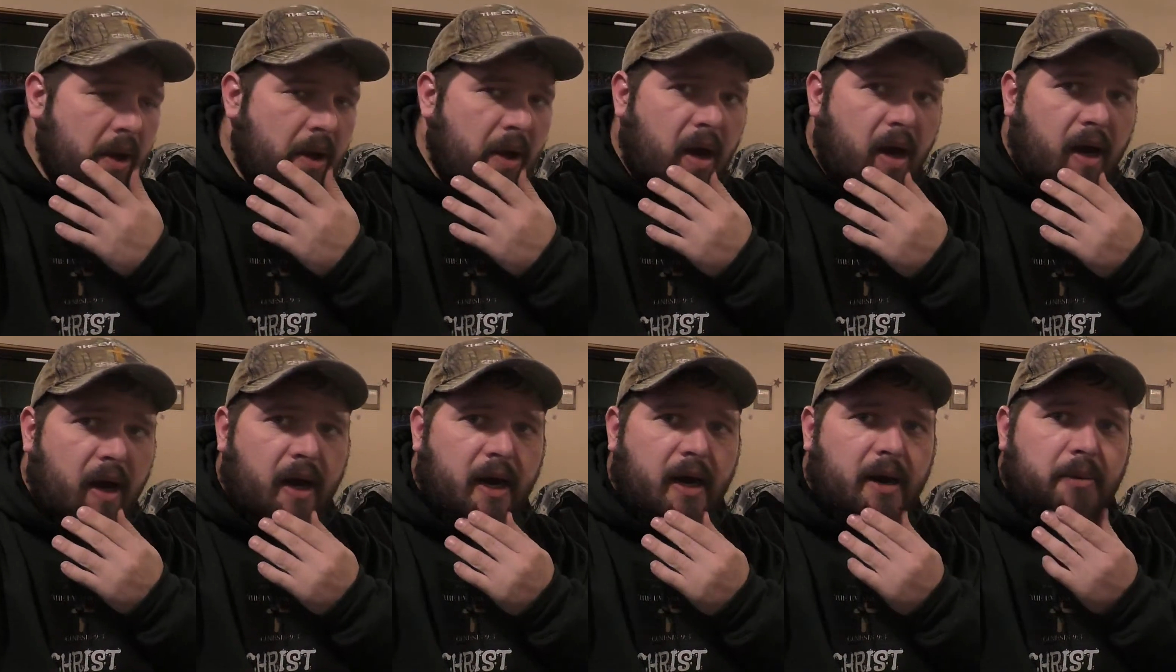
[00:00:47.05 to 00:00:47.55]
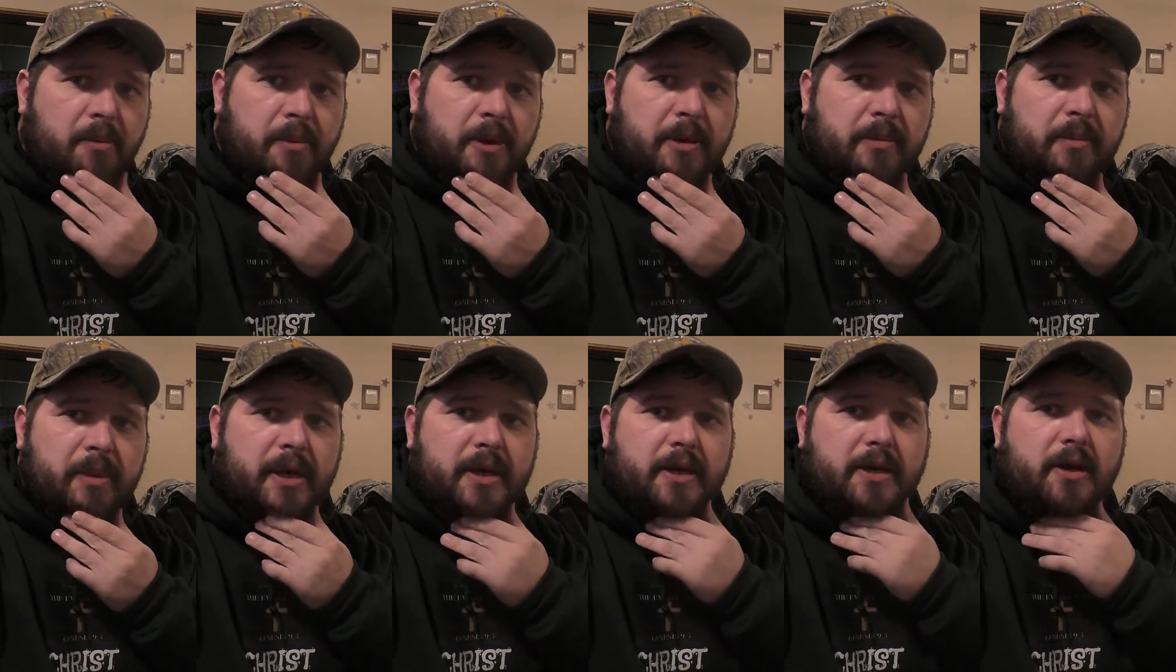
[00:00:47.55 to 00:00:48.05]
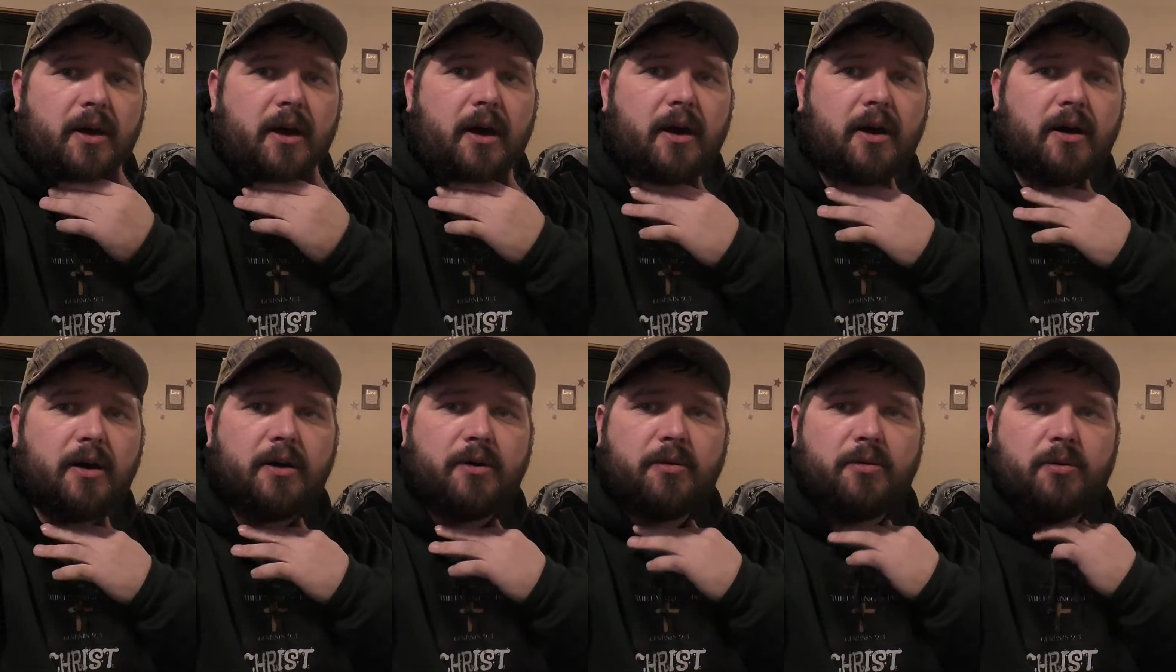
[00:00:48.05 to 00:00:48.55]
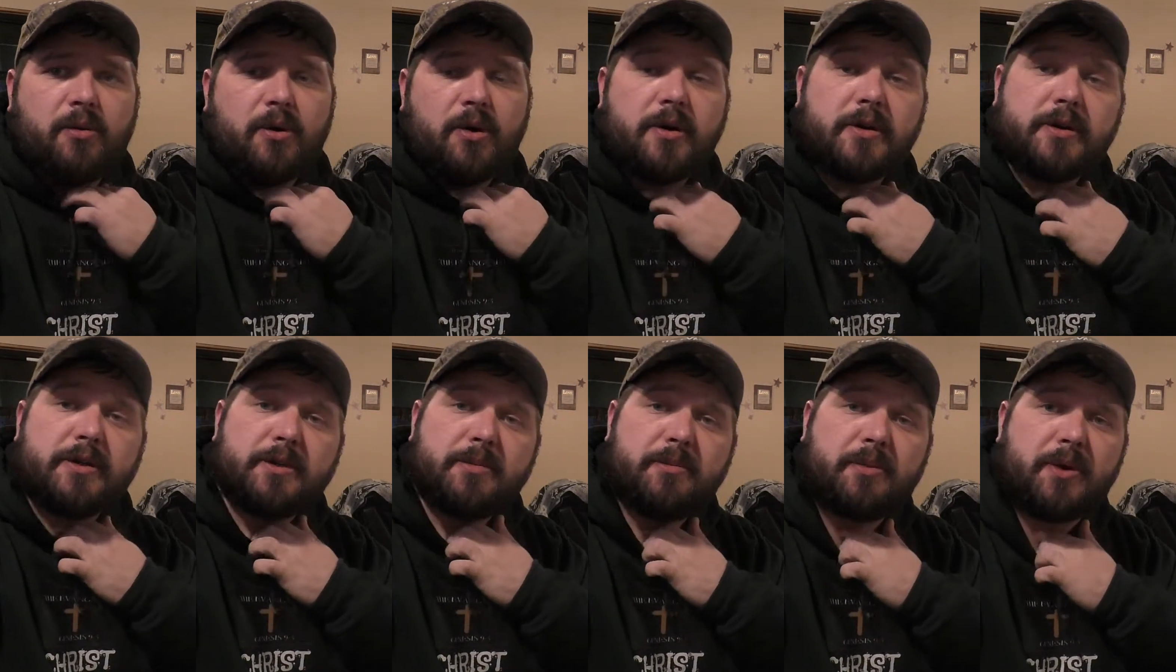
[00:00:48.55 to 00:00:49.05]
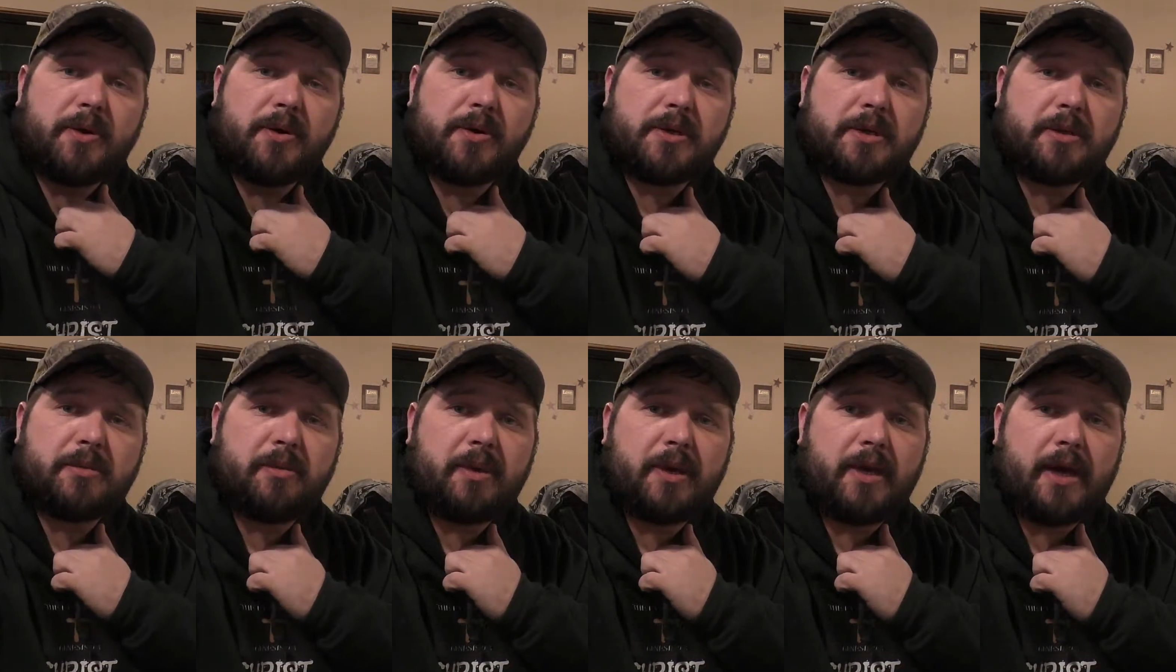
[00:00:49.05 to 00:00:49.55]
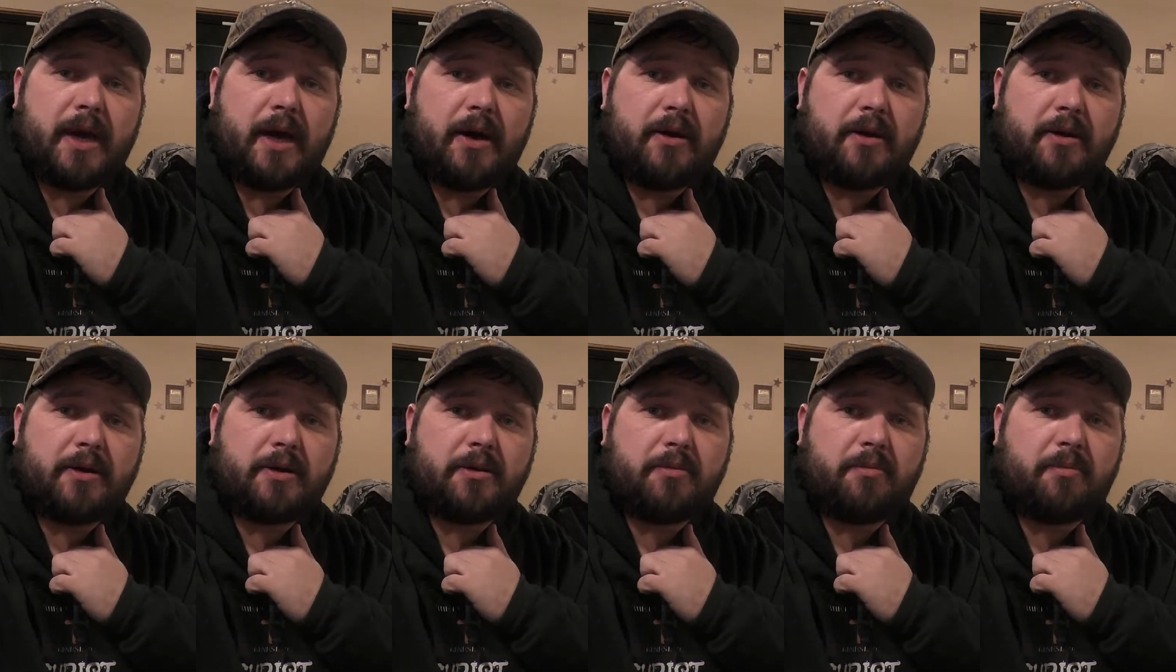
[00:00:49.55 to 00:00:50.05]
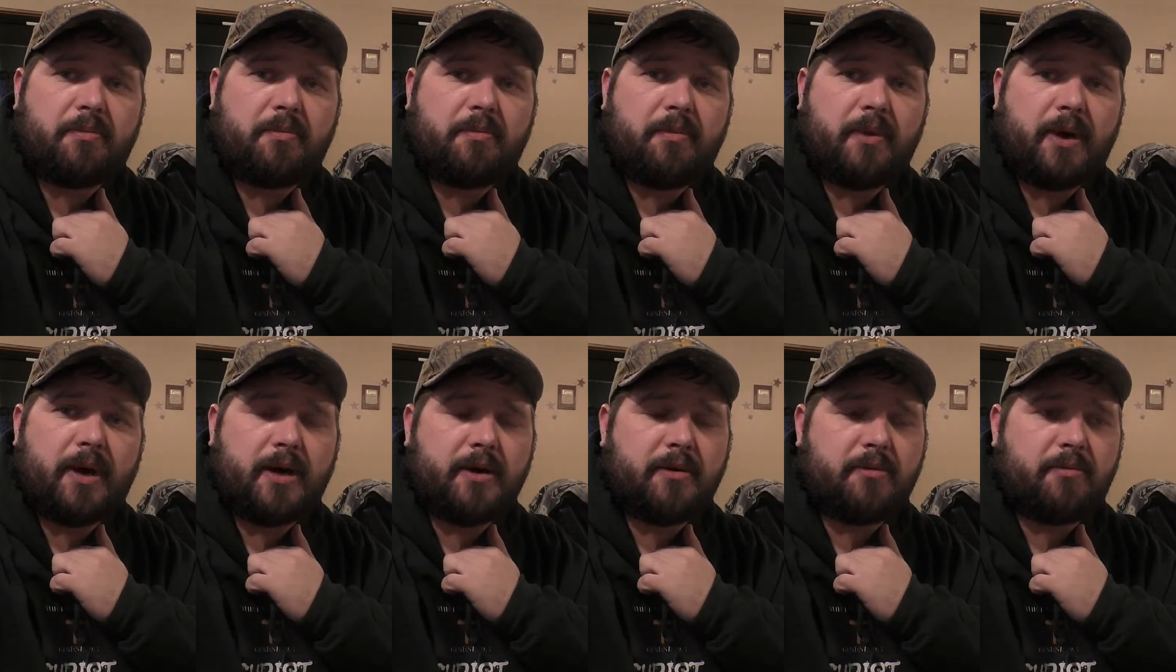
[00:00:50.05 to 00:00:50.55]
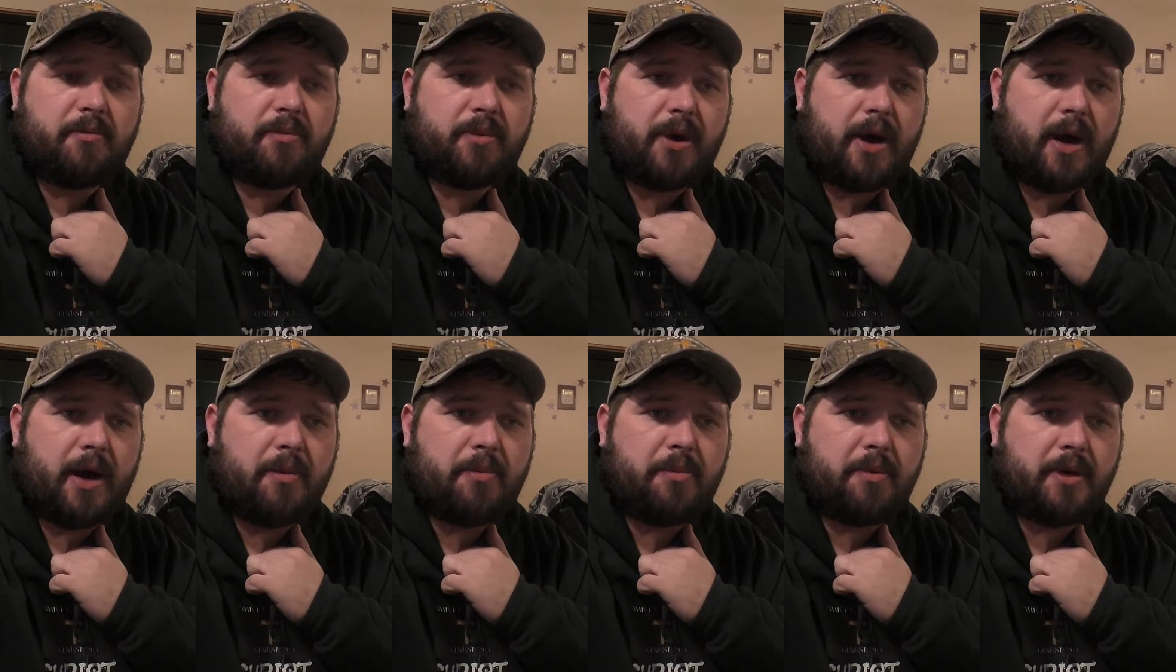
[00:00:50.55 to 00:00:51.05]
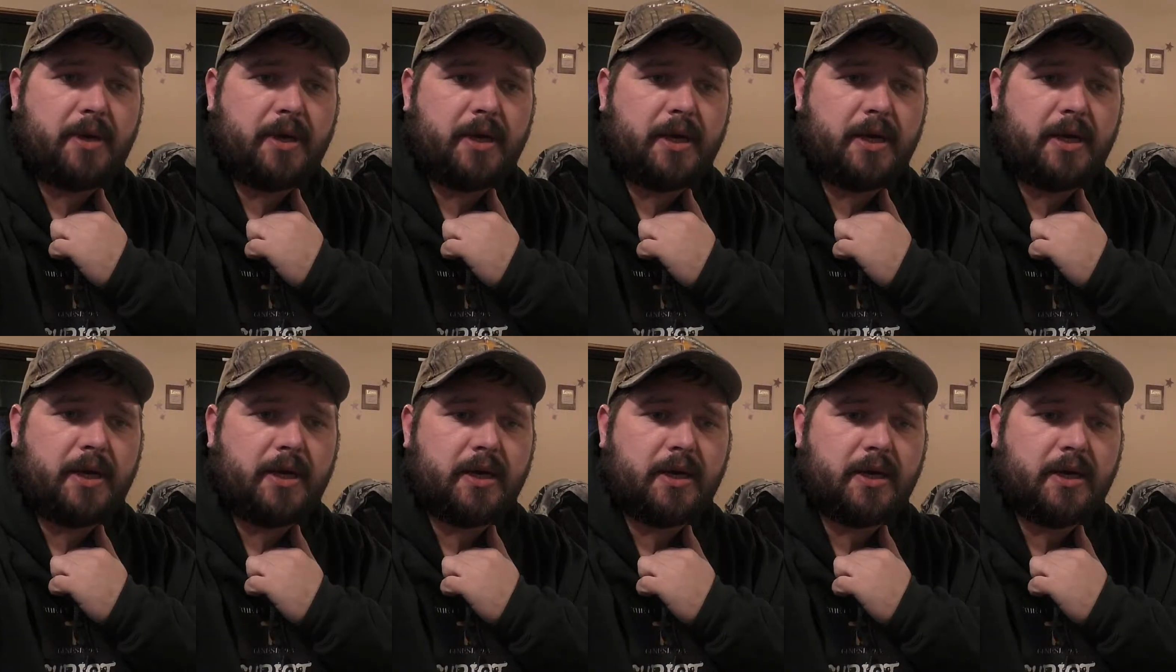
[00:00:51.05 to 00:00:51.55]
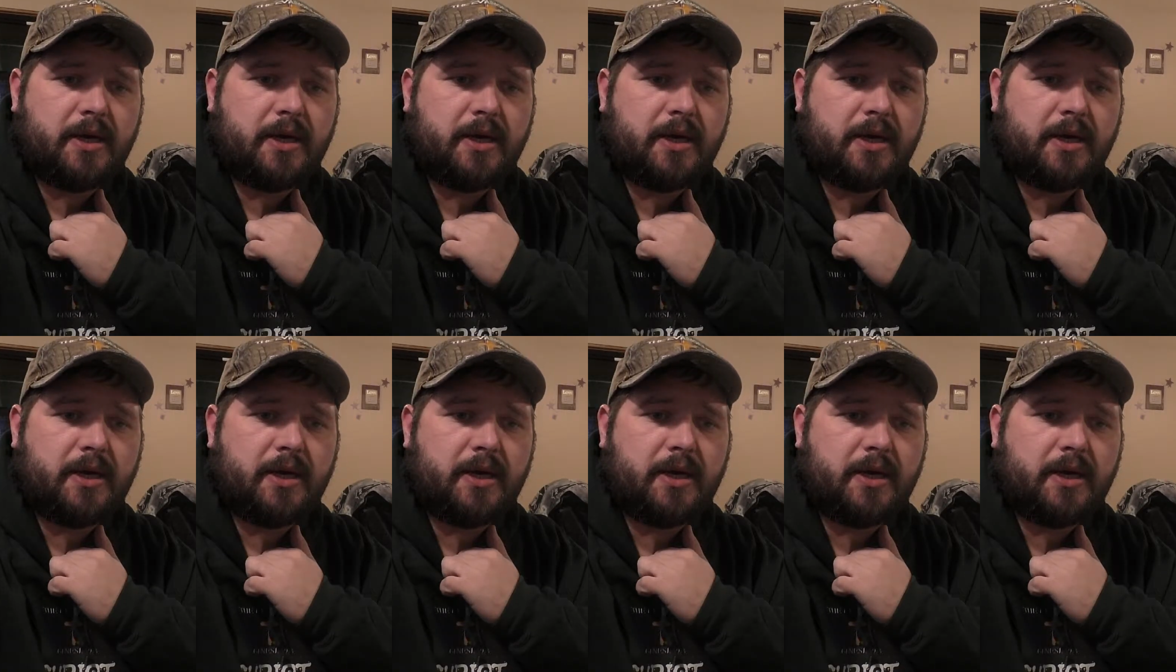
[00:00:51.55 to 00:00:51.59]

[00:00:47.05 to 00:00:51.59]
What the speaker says: Me and my daughter were supposed to be out at the hunting property.